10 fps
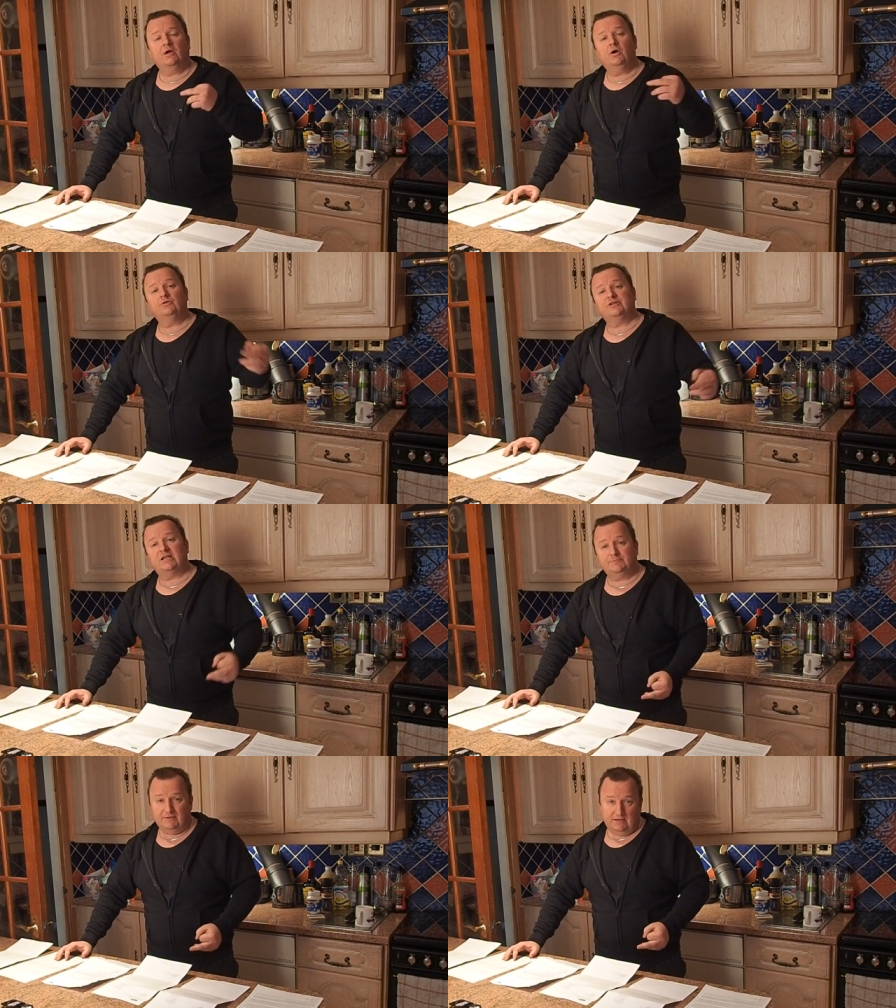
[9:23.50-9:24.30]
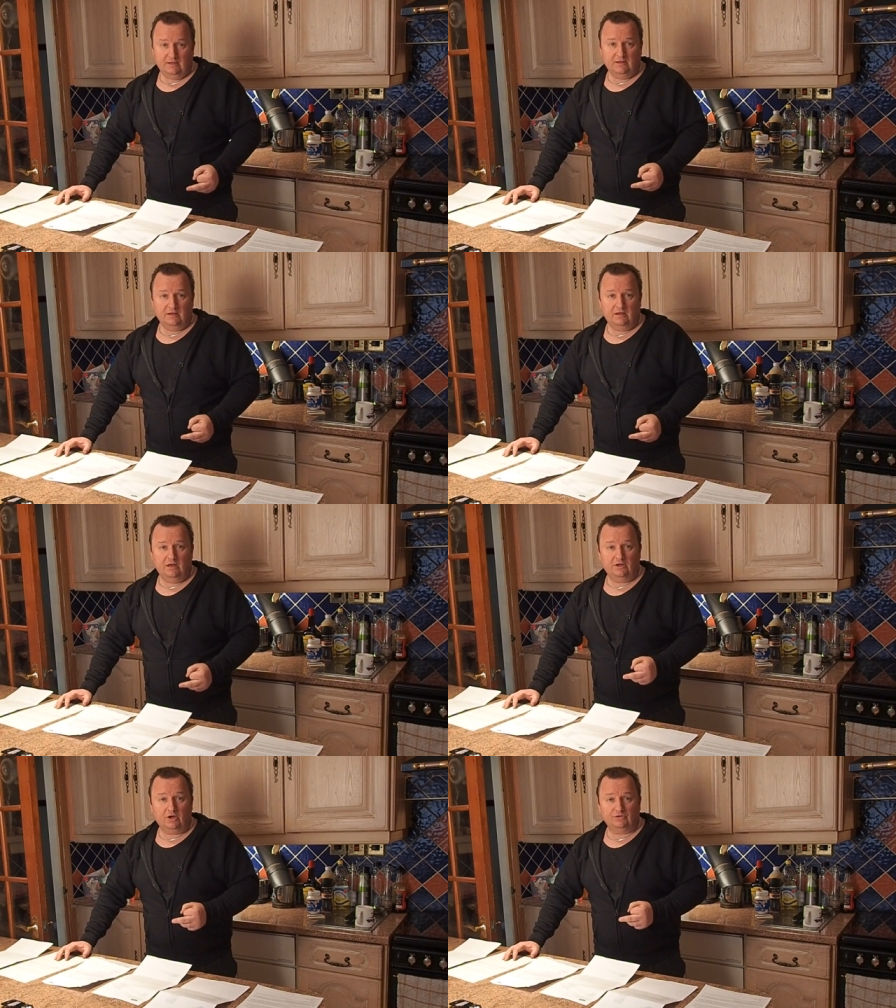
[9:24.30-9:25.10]
contact
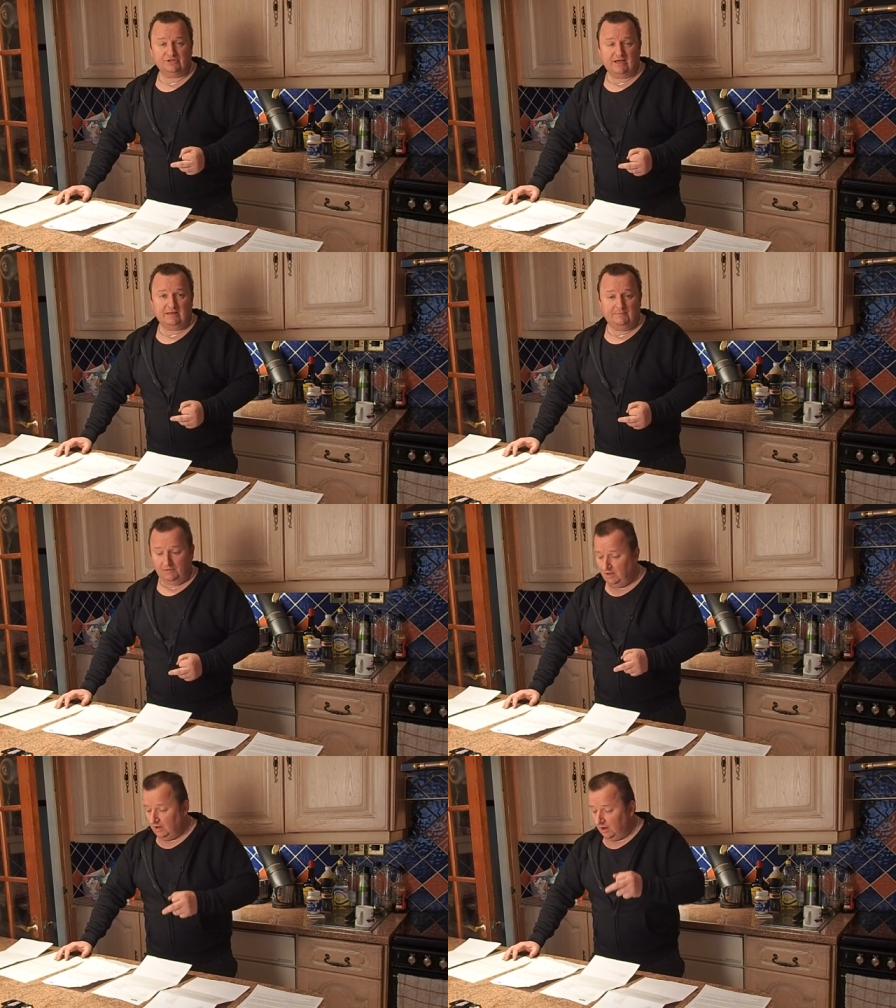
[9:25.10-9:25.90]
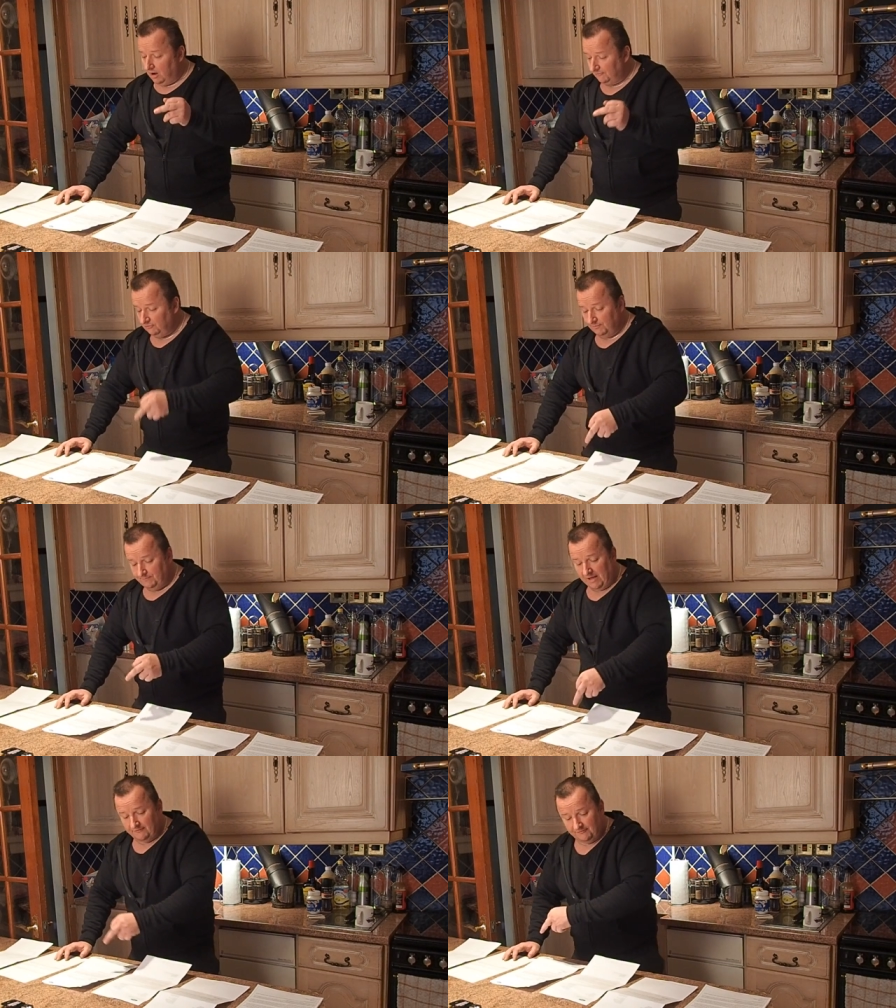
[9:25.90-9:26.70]
them after
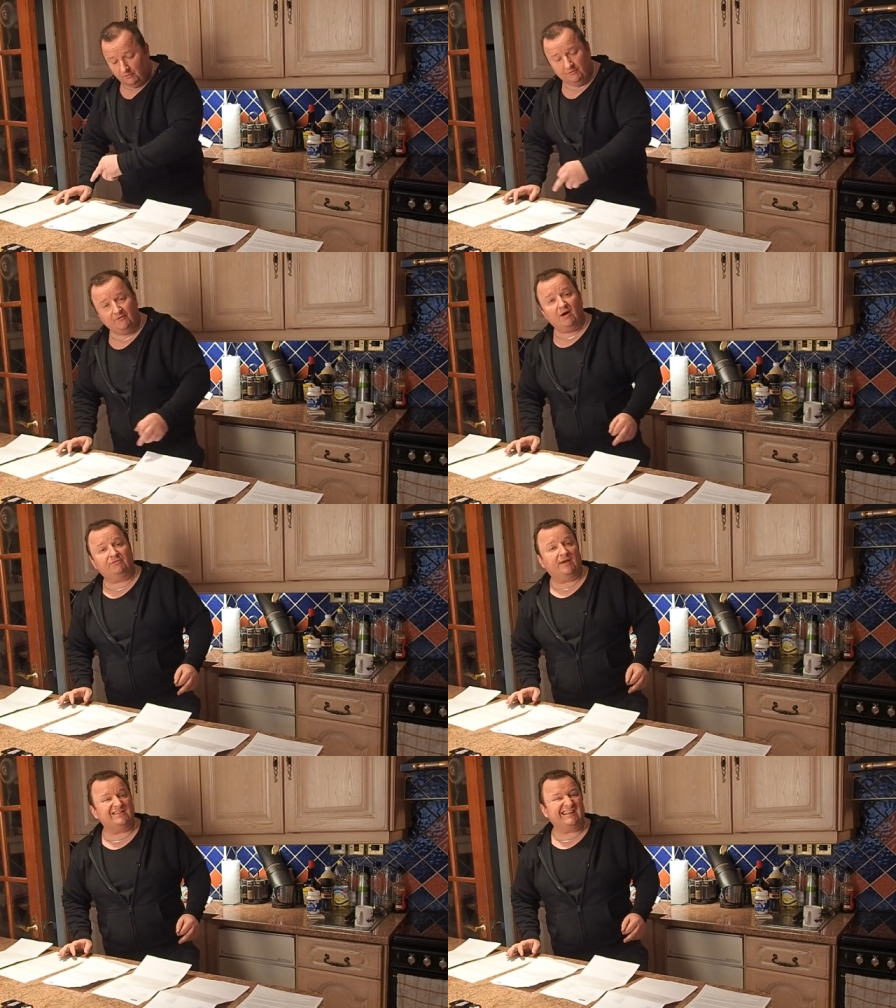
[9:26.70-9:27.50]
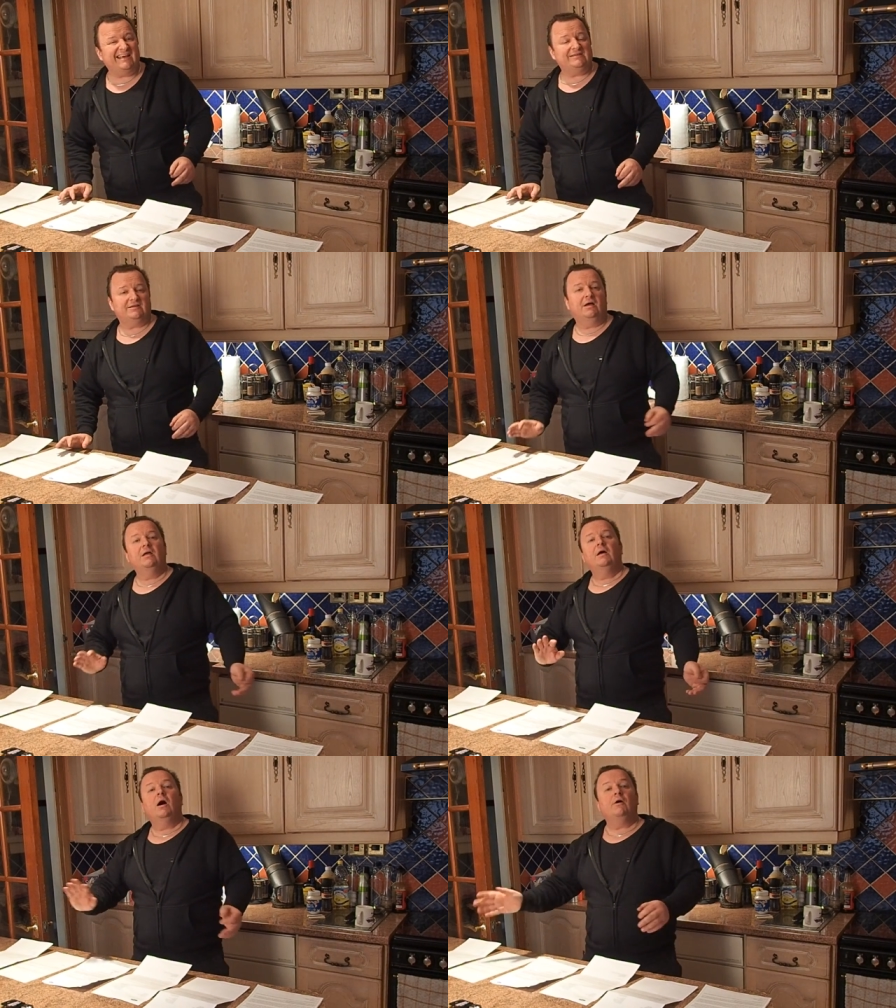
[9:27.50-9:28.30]
about 4 or 5 days later
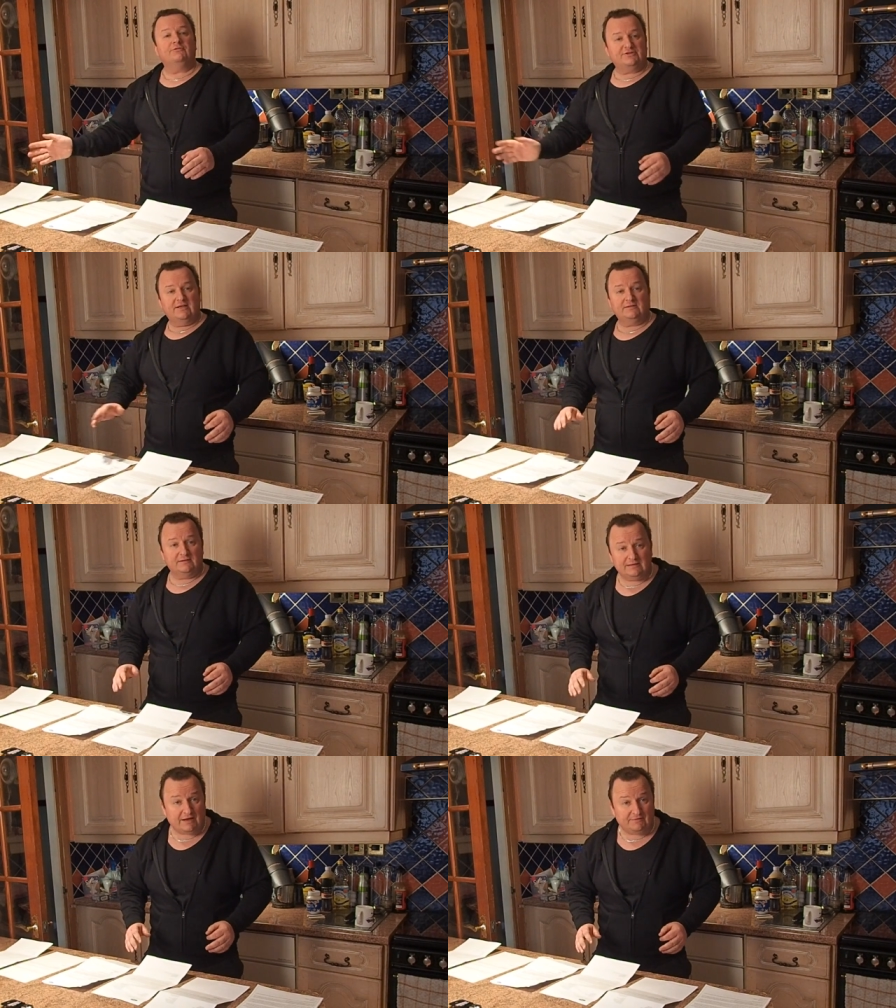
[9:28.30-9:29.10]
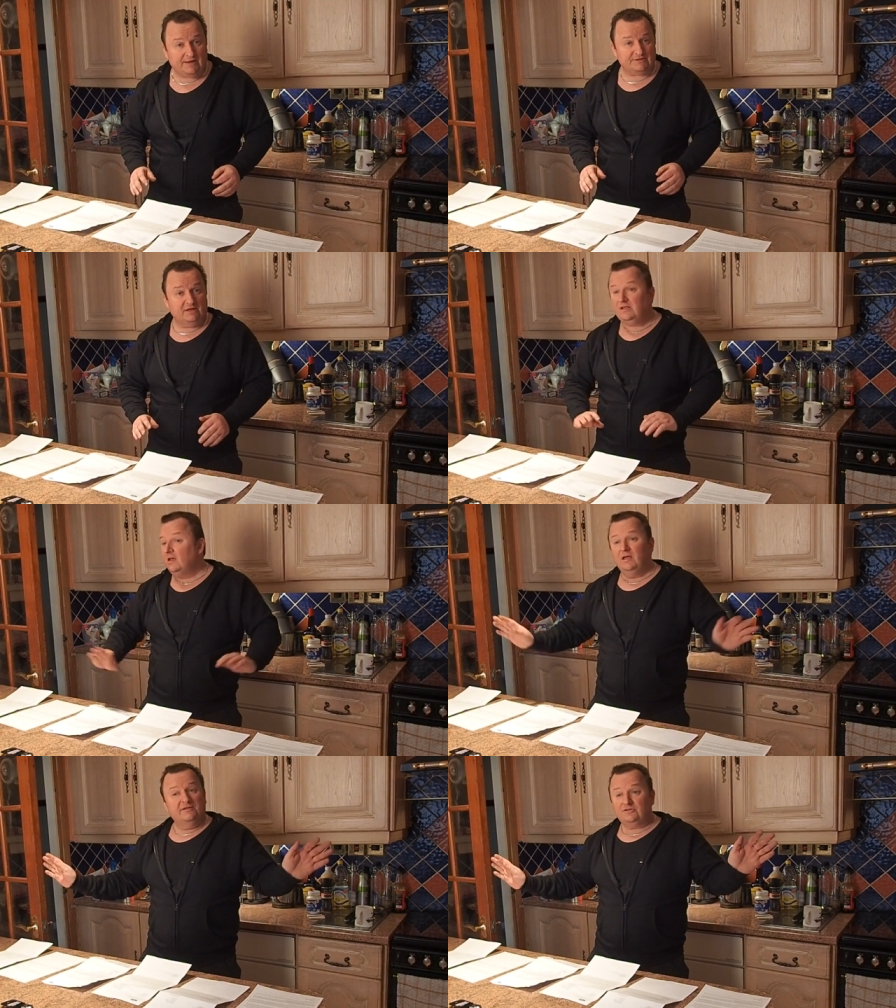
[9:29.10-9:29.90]
after sending another letter.
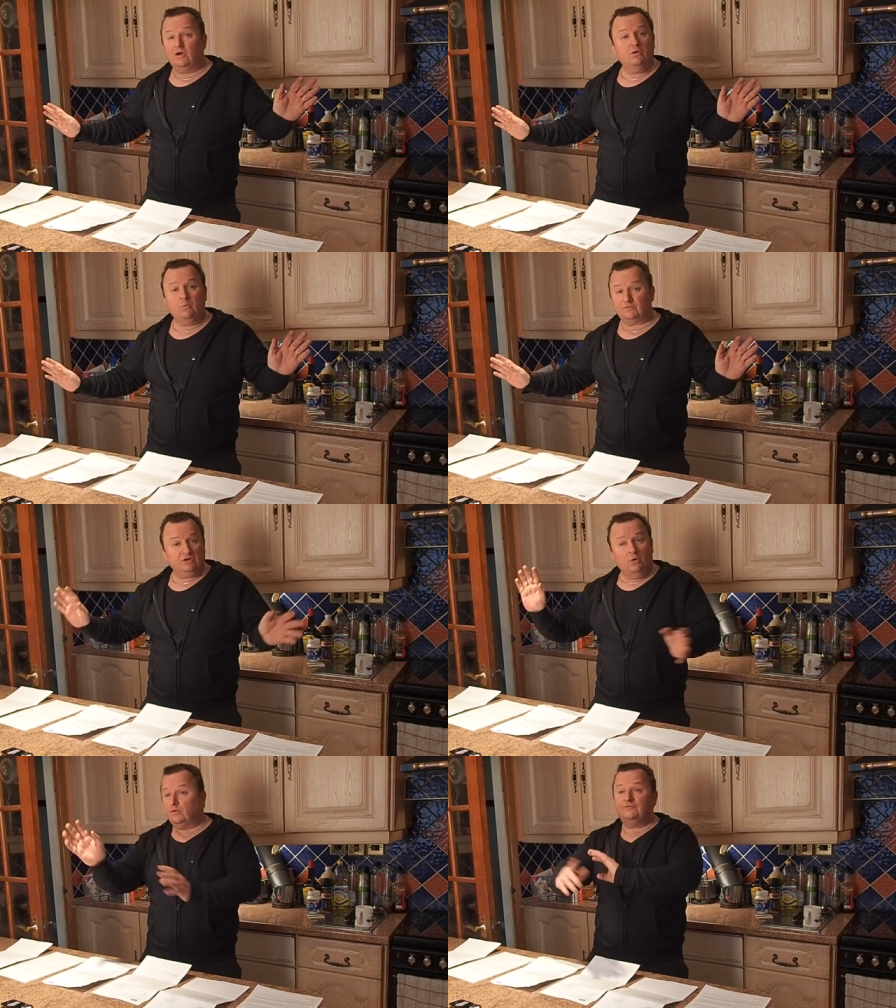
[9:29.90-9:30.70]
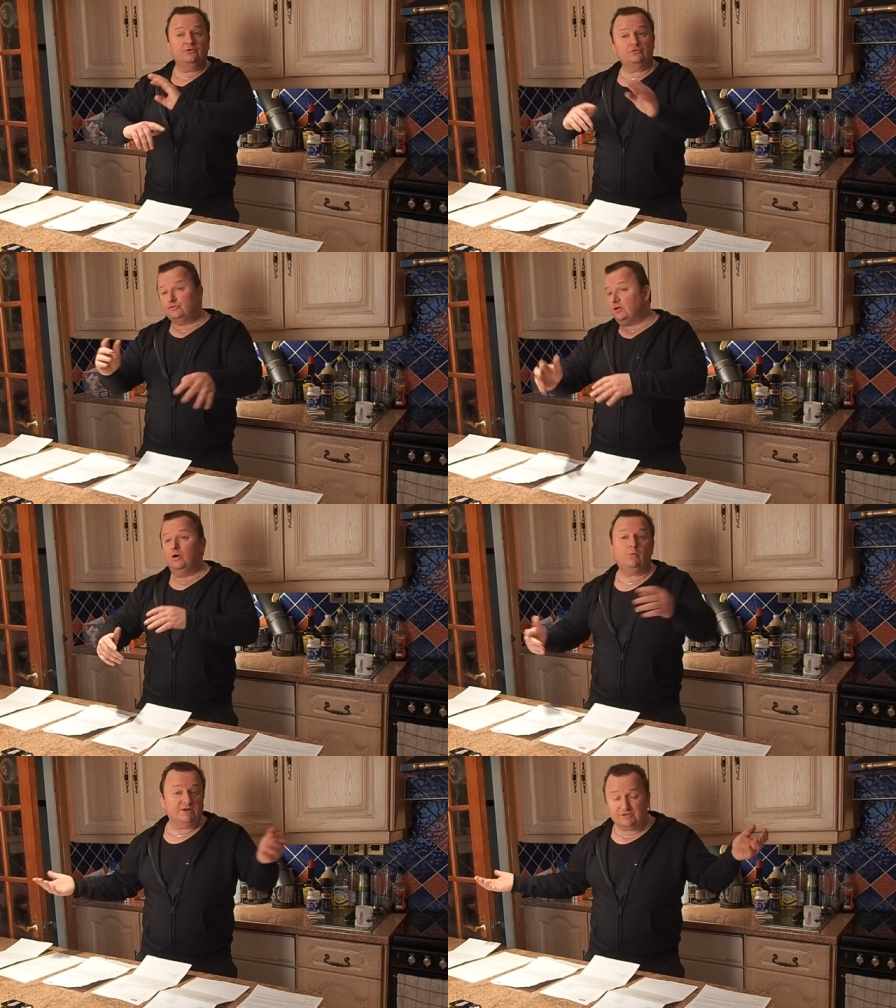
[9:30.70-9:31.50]
Total confusion,
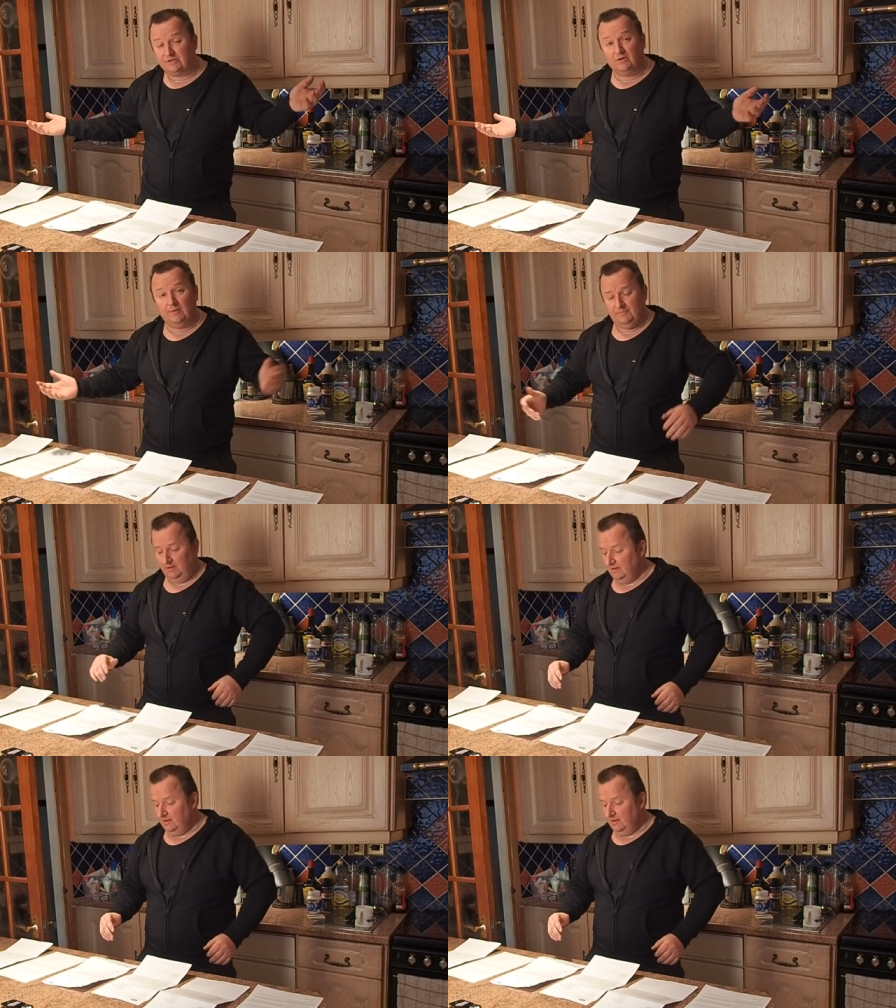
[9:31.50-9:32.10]
total waste of time.